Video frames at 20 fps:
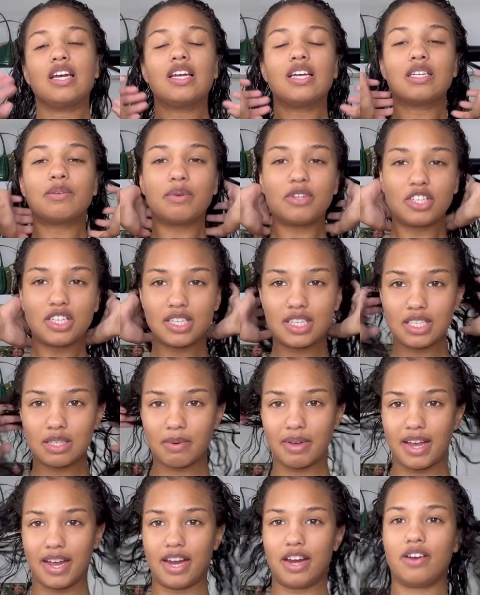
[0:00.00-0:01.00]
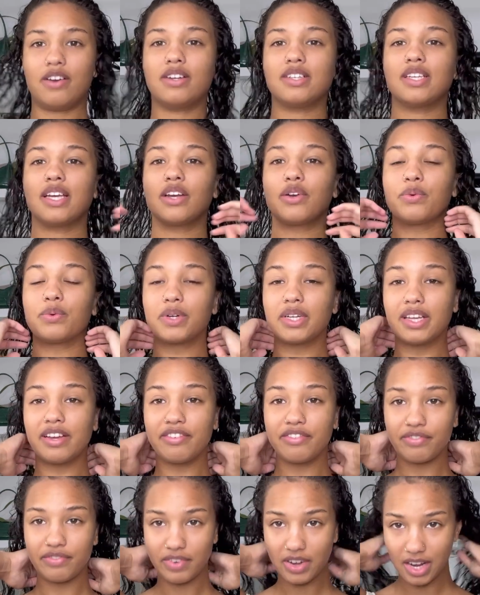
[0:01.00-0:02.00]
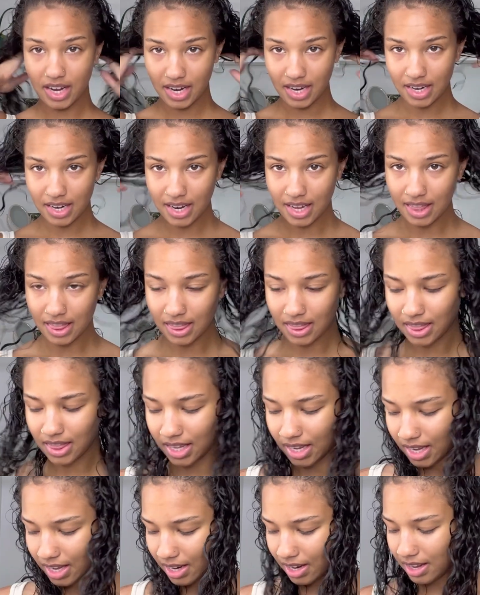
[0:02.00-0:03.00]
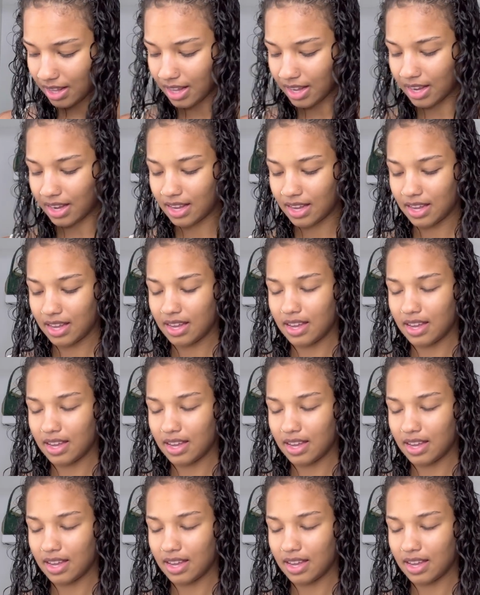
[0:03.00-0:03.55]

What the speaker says: Especially since my hair is like really fine and thin, like